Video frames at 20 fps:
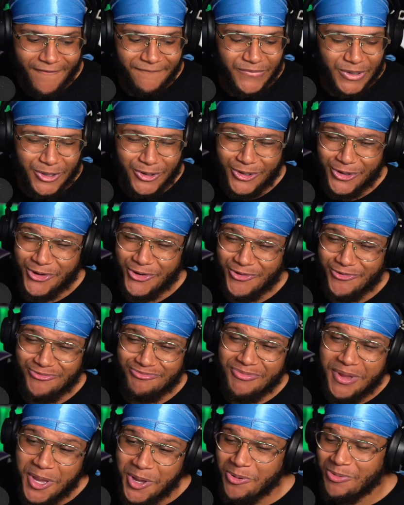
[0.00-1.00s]
further
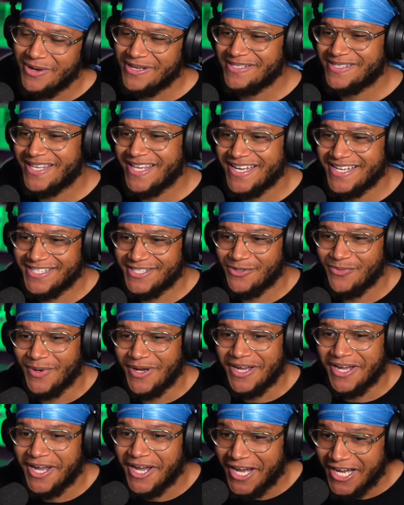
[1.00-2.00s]
ado, let's get into a
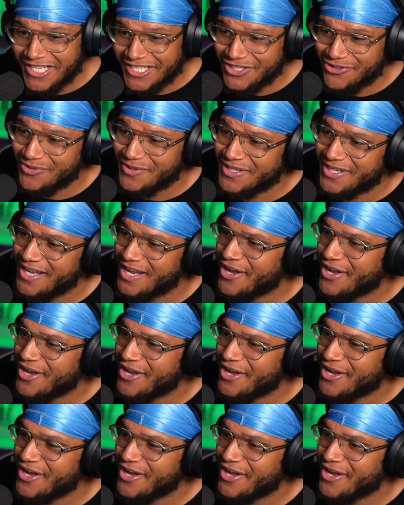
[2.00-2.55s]
hundred